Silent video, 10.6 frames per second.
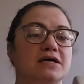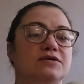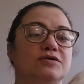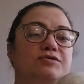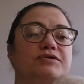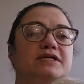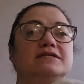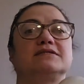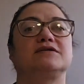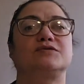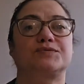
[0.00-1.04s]
nor is
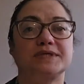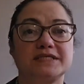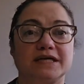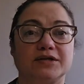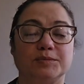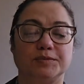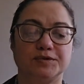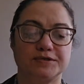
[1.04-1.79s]
it resellable.